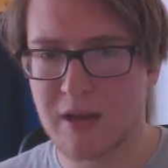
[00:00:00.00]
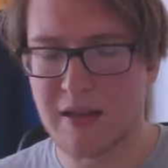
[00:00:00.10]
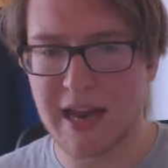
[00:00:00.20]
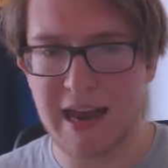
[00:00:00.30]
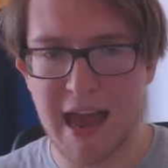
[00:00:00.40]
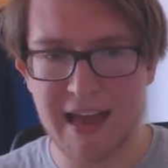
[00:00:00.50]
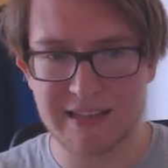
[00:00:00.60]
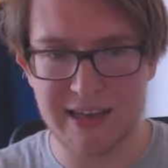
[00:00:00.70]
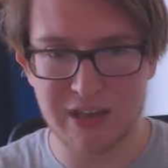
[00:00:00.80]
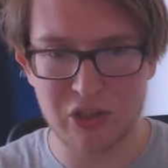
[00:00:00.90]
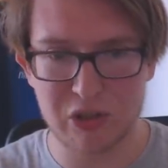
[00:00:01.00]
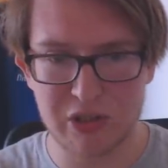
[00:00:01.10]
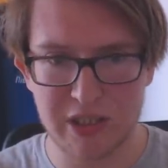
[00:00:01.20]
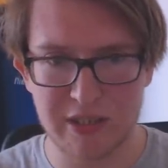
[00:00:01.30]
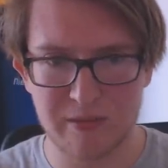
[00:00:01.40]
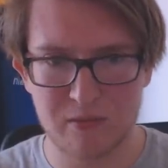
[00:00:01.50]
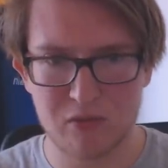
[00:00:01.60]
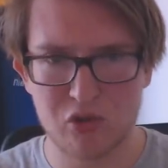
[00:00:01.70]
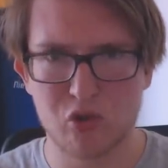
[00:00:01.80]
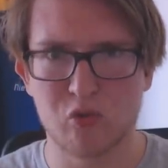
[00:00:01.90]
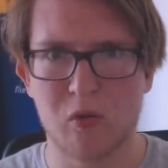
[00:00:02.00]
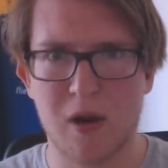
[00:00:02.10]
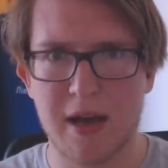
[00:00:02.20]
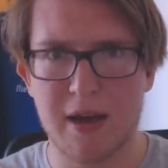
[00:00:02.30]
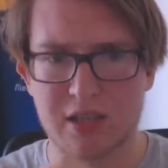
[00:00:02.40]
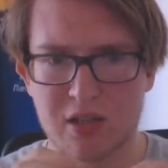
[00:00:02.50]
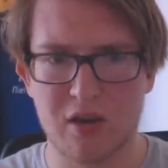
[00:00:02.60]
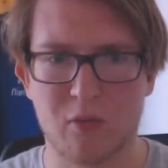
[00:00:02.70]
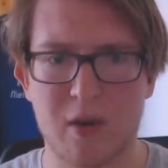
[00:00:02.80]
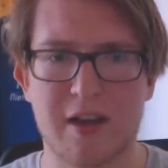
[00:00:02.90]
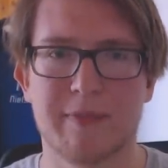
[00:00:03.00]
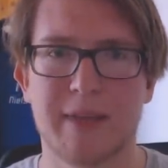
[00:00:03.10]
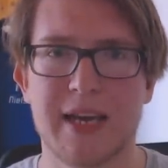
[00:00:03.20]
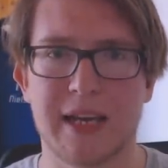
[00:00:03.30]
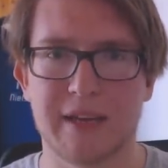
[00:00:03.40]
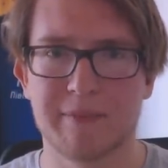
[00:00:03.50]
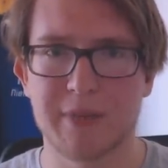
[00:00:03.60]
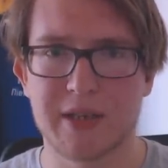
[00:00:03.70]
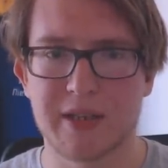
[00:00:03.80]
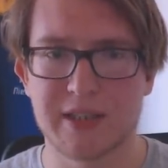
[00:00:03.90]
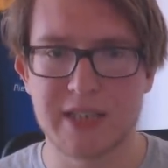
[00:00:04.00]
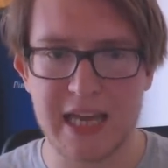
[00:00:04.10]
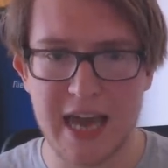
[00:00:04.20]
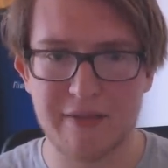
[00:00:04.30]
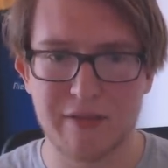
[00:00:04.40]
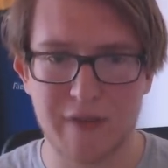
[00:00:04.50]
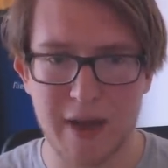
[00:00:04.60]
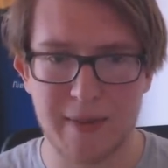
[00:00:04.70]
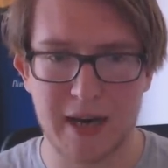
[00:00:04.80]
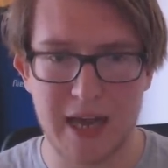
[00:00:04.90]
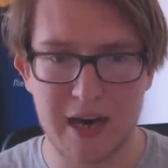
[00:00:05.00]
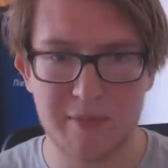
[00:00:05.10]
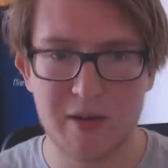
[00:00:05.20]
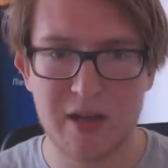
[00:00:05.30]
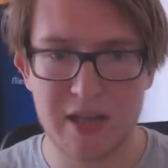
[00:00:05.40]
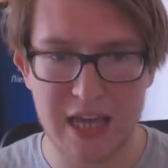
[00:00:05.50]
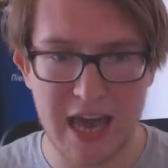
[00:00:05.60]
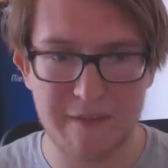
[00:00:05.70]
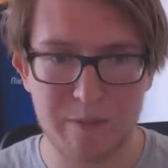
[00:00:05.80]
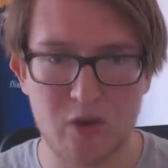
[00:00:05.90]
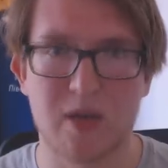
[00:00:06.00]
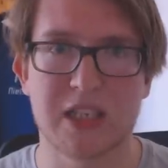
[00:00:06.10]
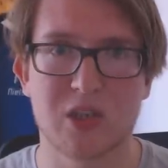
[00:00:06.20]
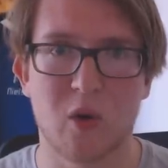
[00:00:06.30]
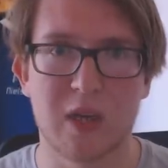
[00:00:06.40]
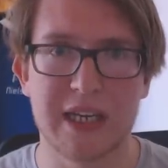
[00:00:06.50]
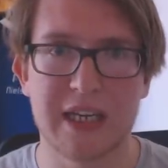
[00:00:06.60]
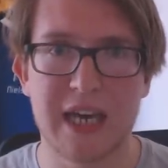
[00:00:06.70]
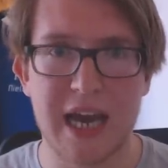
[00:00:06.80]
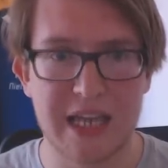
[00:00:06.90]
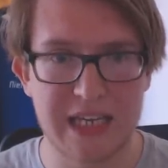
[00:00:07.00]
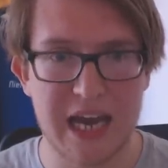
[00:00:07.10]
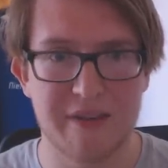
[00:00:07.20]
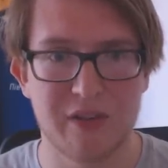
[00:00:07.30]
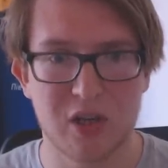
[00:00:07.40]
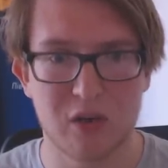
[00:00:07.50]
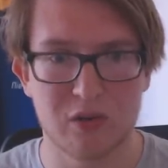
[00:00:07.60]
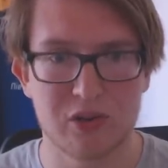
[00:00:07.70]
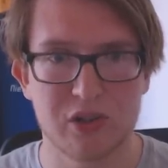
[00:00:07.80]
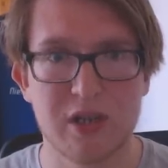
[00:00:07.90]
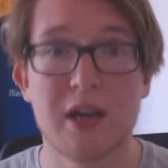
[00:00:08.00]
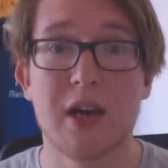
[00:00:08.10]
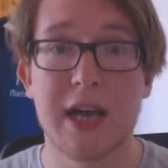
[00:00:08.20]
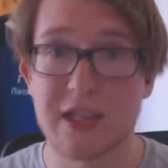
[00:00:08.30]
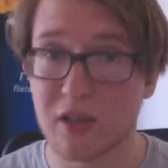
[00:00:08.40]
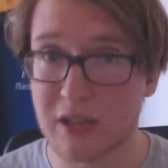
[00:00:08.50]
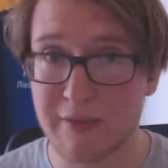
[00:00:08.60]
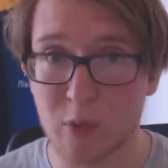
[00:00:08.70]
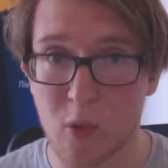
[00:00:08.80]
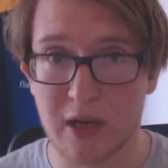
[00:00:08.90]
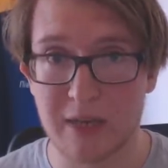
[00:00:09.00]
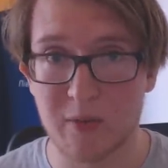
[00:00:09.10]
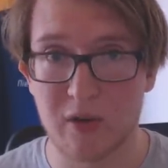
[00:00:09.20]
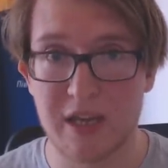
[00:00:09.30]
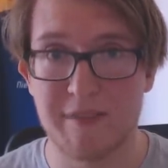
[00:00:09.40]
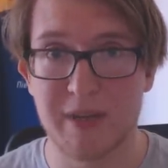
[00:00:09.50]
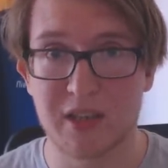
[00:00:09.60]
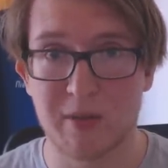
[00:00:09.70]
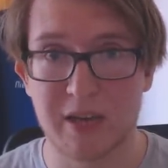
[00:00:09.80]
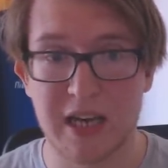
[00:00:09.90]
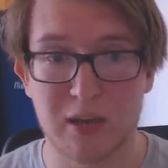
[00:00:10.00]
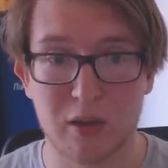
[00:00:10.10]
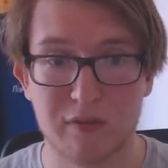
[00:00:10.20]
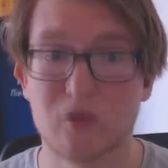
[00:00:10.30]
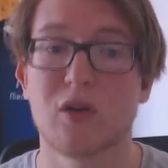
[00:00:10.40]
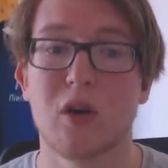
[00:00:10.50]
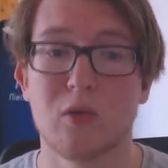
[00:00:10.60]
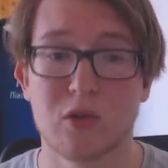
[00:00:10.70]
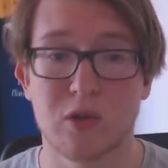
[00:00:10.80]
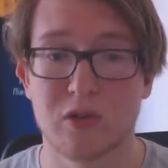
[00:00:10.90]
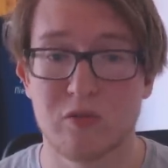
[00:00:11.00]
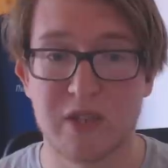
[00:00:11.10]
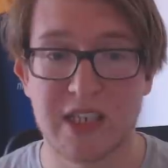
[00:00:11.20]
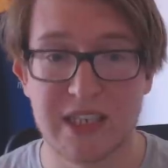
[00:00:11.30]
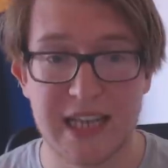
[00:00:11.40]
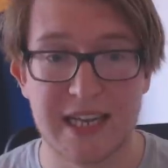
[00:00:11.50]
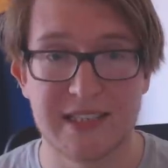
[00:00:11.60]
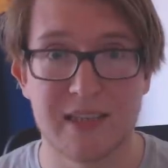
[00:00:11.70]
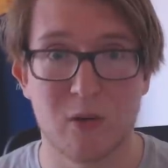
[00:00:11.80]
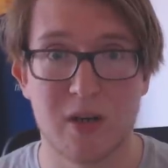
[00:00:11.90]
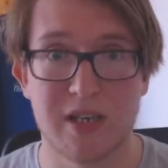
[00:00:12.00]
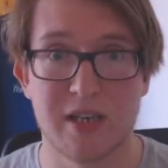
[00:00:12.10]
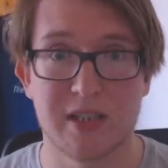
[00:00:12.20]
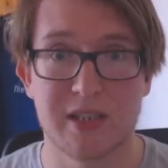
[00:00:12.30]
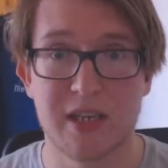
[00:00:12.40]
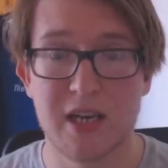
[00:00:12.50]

that has adjusted to a certain way of playing, because they have the 5-man lineup, they have Pronax calling, and they have their coach. It's not Devilwalk anymore. They have picked up a guy called Ruger, who's also really talented at what he does.